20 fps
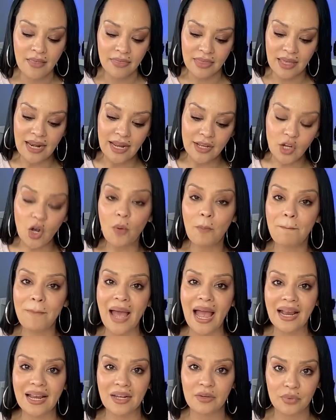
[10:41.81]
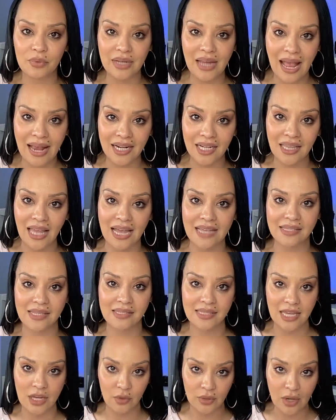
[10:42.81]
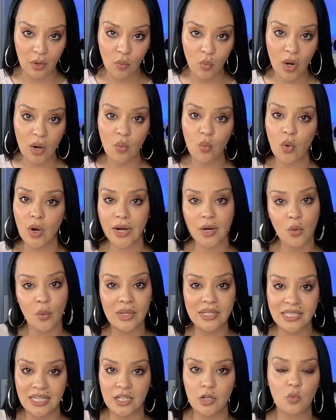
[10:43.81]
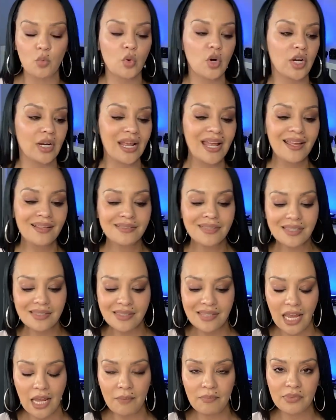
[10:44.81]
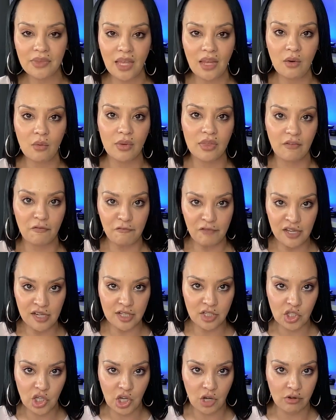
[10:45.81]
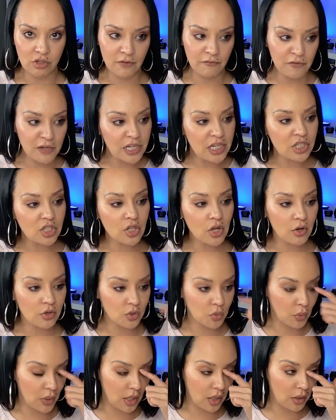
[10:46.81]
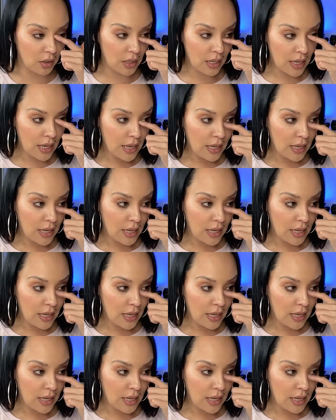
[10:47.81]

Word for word: then i go back and reanalyze and say okay what worked what didn't work it's the same thing with a fitness coach a fitness coach will